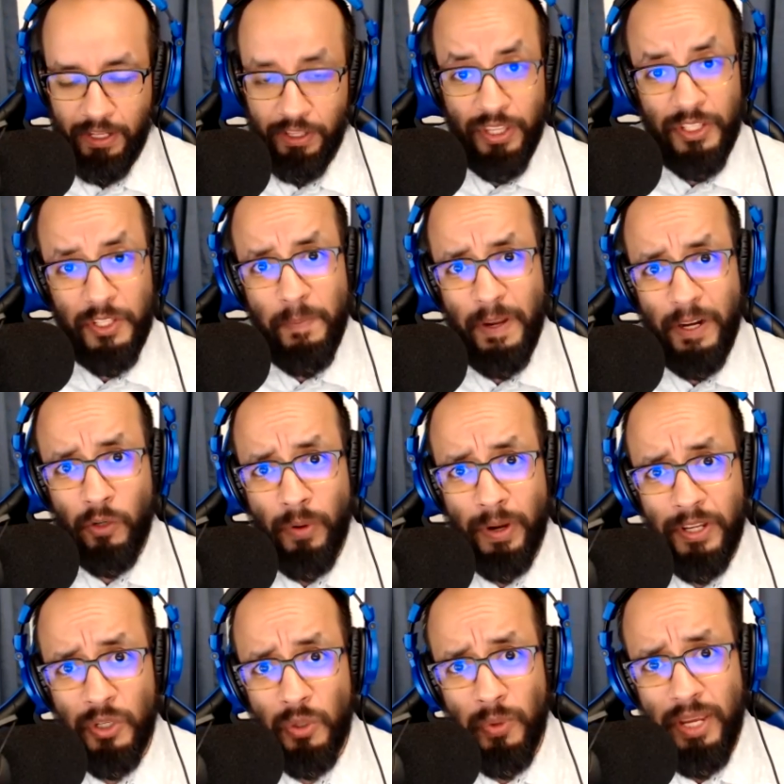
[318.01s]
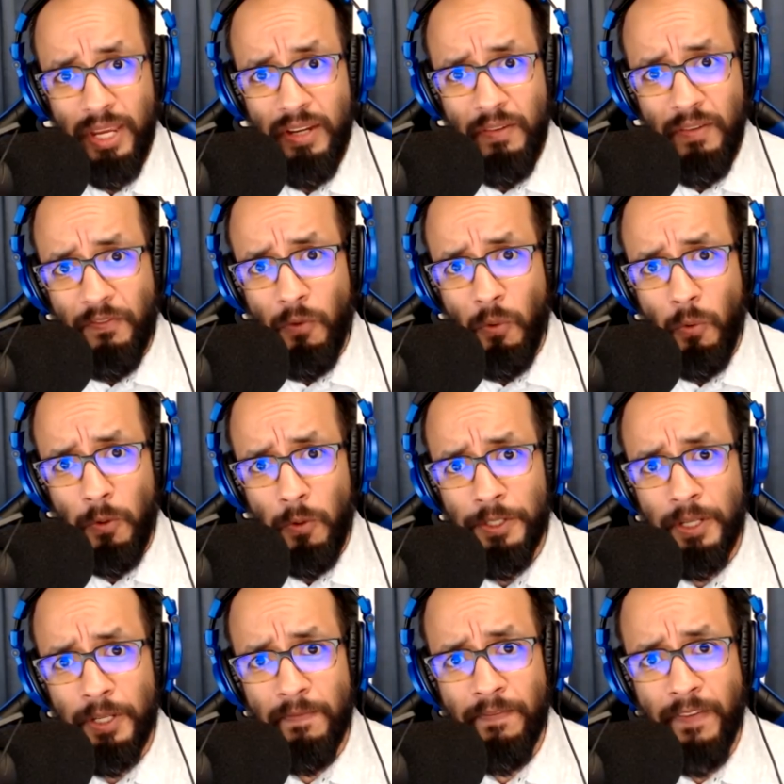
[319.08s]
This has been a crazy week for
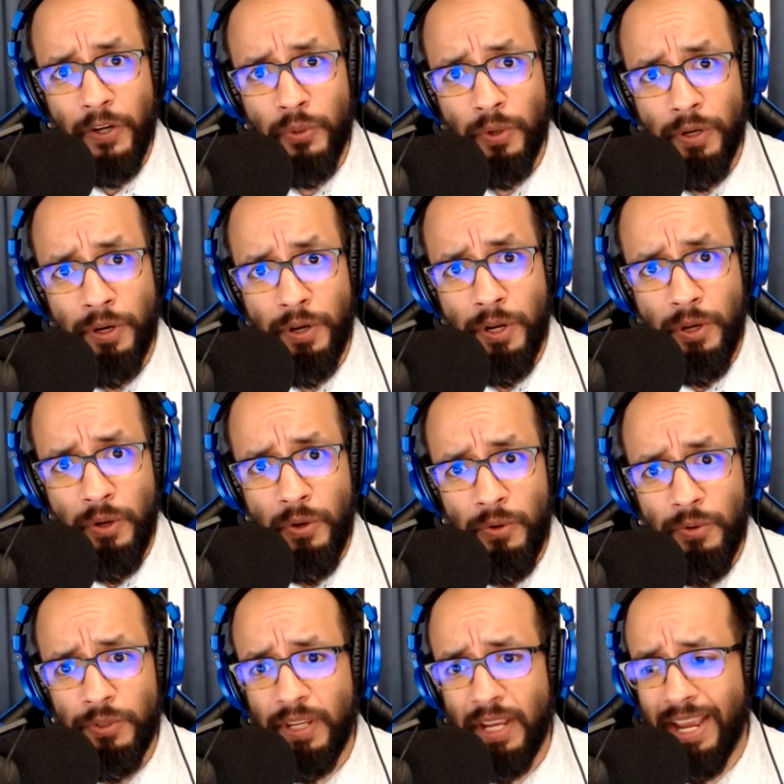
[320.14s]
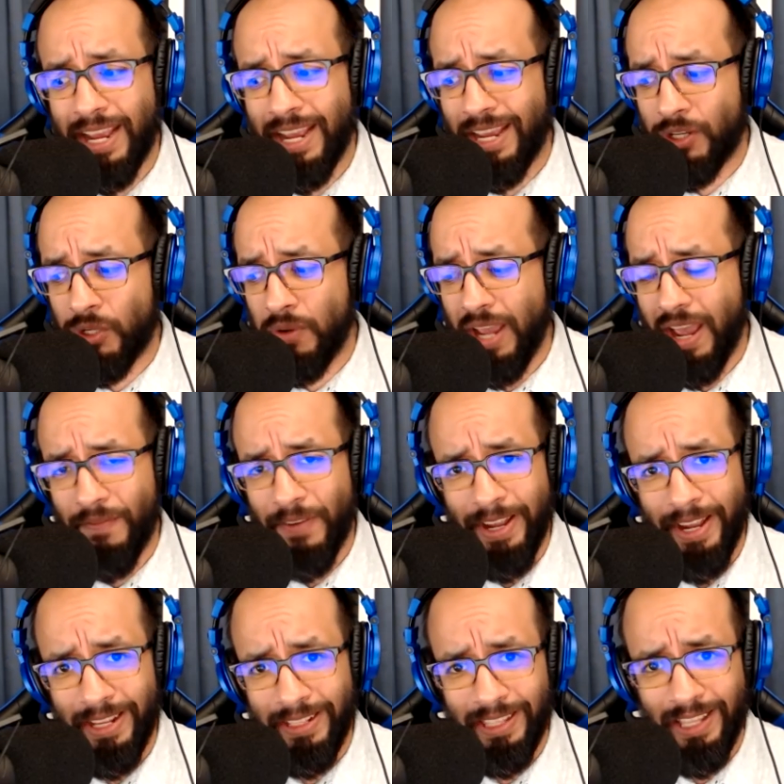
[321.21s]
some veteran news, and you have a
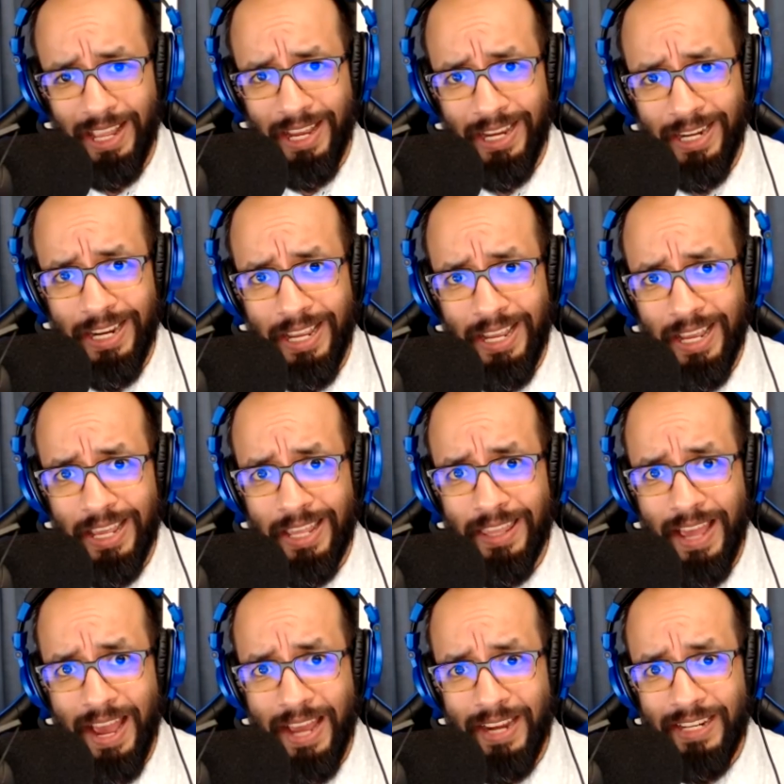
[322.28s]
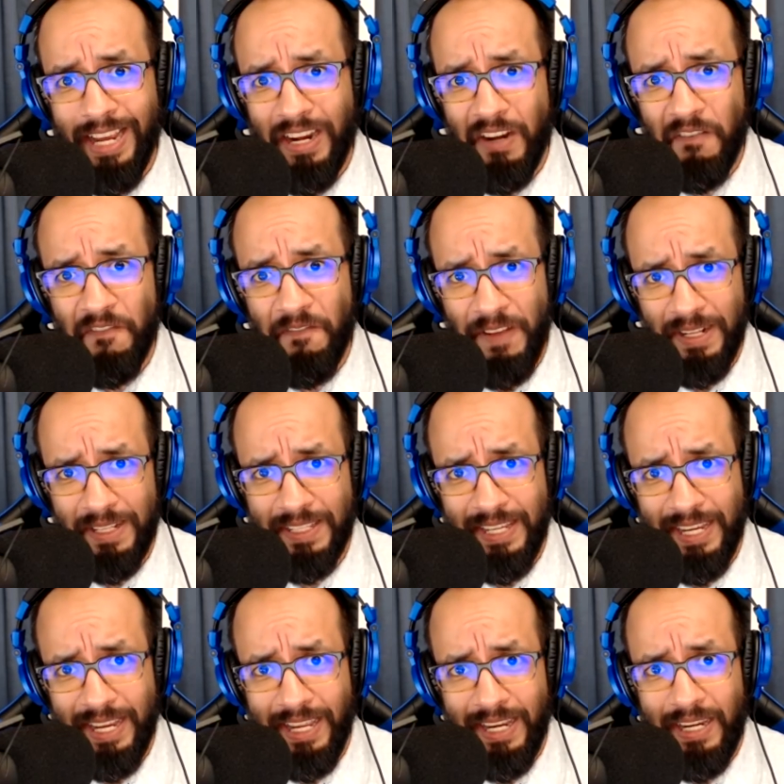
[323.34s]
headline that kind of fits
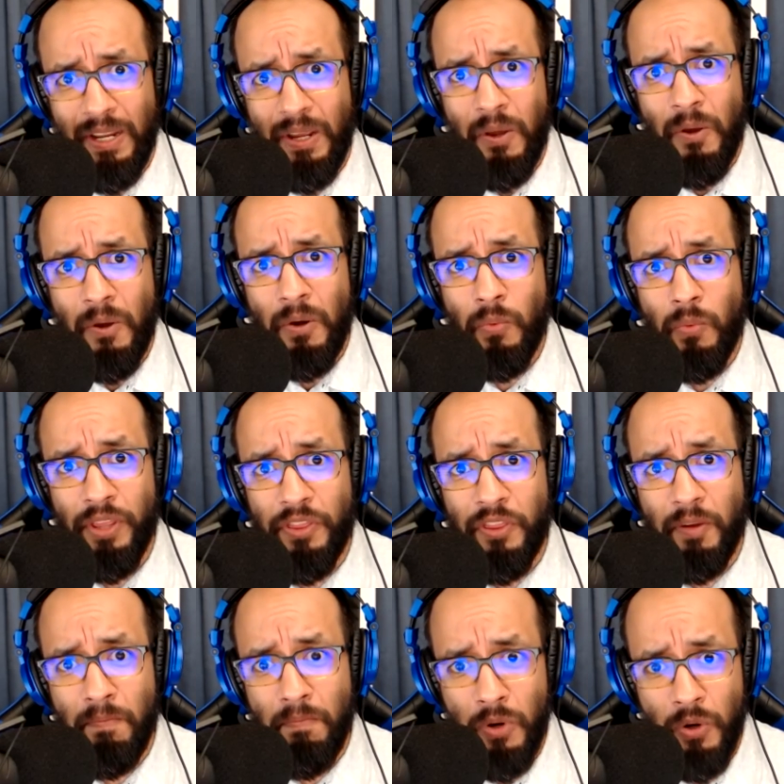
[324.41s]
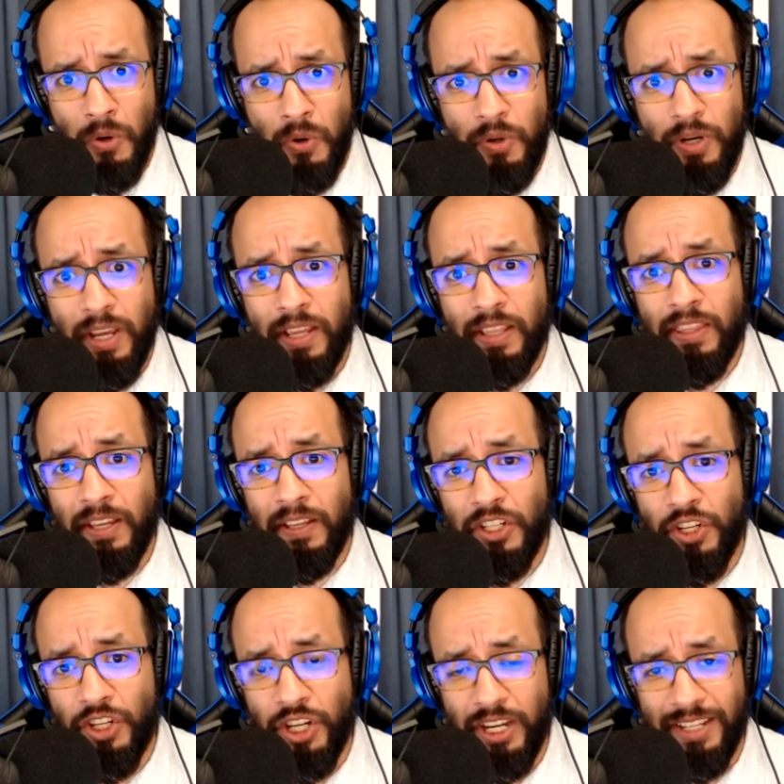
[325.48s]
in with the mood, the
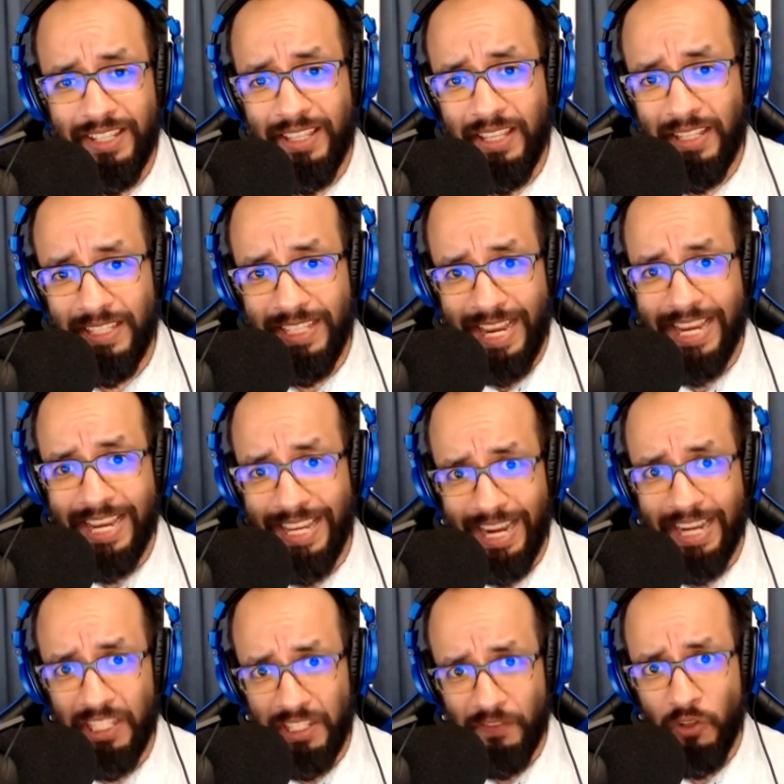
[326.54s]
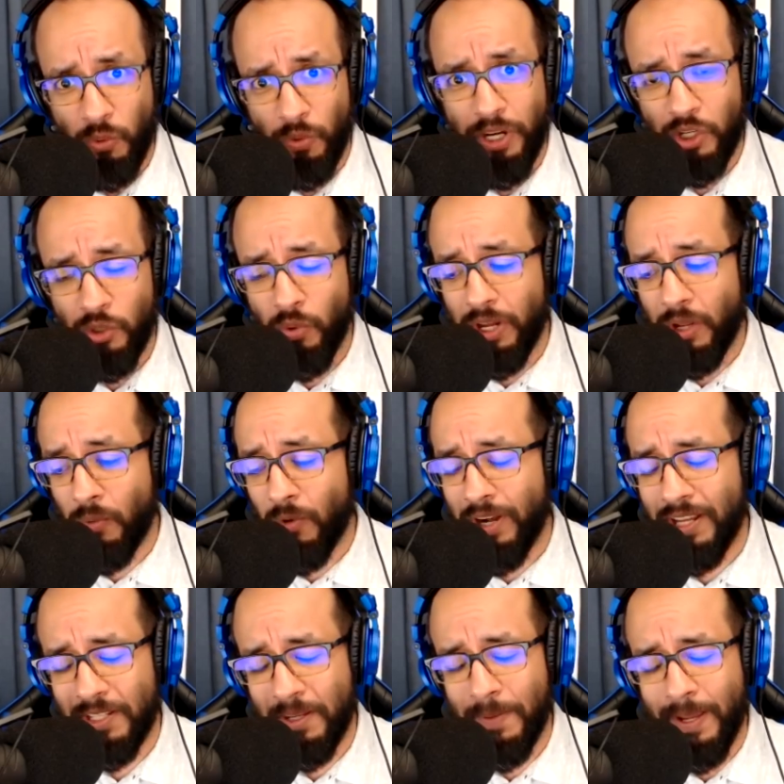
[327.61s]
gist, the zeitgeist of 2020. What
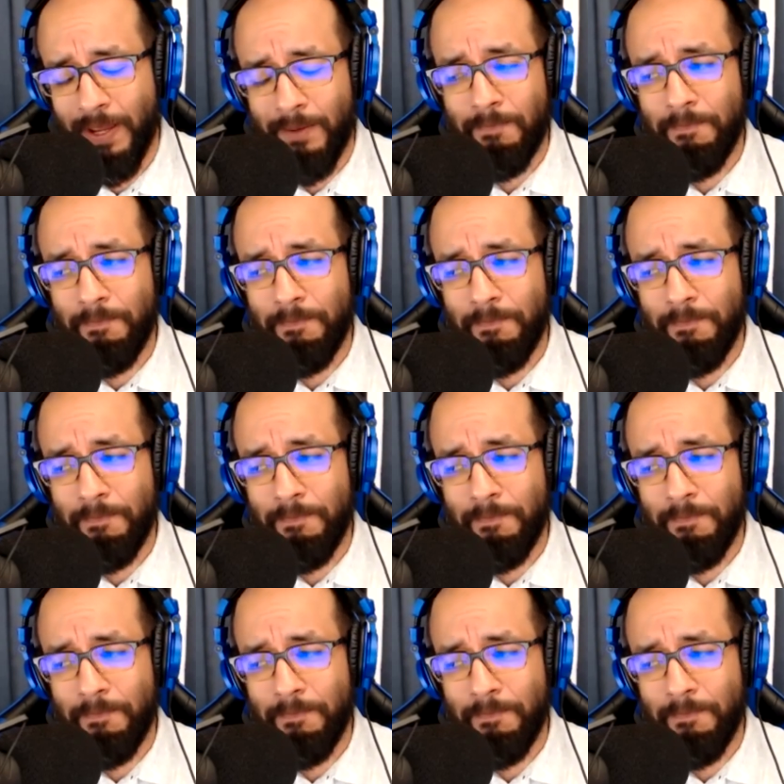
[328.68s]
is it, man?